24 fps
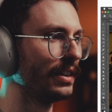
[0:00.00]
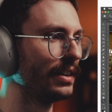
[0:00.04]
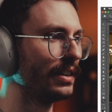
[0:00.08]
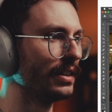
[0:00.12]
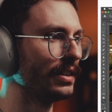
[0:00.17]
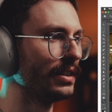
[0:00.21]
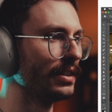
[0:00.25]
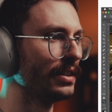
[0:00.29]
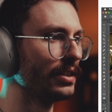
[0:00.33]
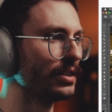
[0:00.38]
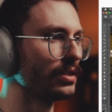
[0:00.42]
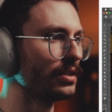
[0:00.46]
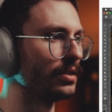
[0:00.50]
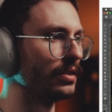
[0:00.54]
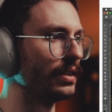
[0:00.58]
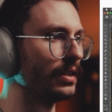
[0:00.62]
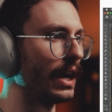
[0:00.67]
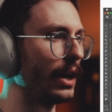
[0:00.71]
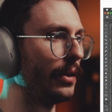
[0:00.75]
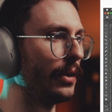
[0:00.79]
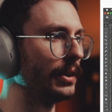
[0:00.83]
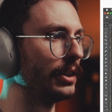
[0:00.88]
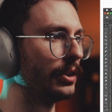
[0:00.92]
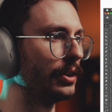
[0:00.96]
So now
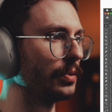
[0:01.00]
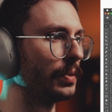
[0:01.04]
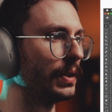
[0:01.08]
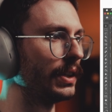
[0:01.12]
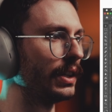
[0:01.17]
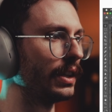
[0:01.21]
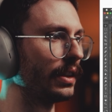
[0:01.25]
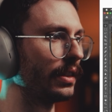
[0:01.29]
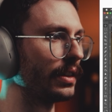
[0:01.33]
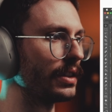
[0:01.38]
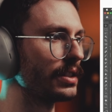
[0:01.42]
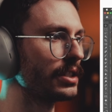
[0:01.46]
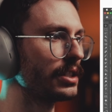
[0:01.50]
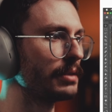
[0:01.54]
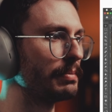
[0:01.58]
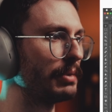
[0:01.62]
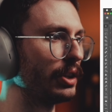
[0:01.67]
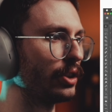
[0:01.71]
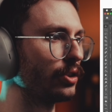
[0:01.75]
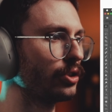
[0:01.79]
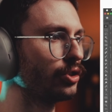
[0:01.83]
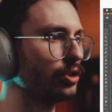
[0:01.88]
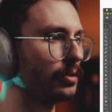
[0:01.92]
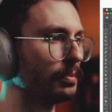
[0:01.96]
when you're reading this,
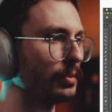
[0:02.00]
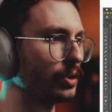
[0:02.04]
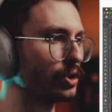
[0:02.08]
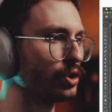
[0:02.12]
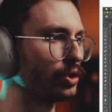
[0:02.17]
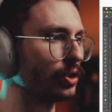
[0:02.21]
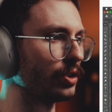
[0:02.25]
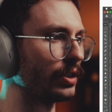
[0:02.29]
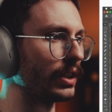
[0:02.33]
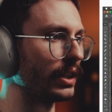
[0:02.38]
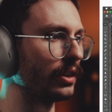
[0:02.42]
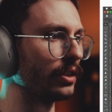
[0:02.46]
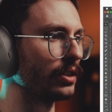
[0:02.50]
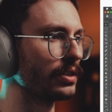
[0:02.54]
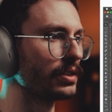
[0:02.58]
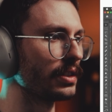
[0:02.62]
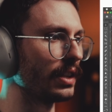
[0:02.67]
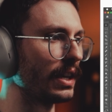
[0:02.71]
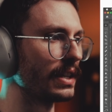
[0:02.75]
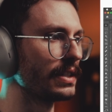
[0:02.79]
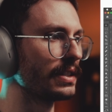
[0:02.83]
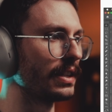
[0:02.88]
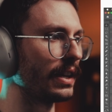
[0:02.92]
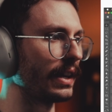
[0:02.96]
spiritual maturity looks
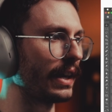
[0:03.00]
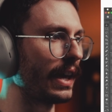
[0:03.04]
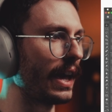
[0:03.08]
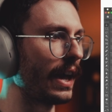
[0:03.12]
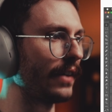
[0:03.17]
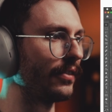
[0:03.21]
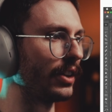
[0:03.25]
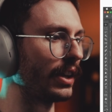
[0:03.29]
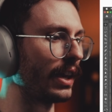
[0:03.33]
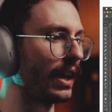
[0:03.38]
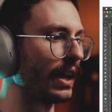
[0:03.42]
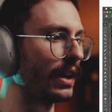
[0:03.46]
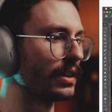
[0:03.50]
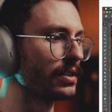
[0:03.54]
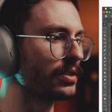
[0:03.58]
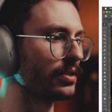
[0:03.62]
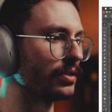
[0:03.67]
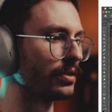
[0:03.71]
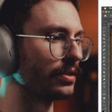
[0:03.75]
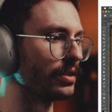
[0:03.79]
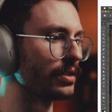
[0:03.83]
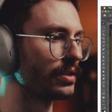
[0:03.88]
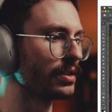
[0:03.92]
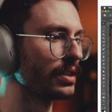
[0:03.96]
less like having
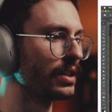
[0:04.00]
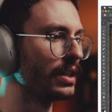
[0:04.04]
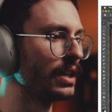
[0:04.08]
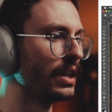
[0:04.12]
answers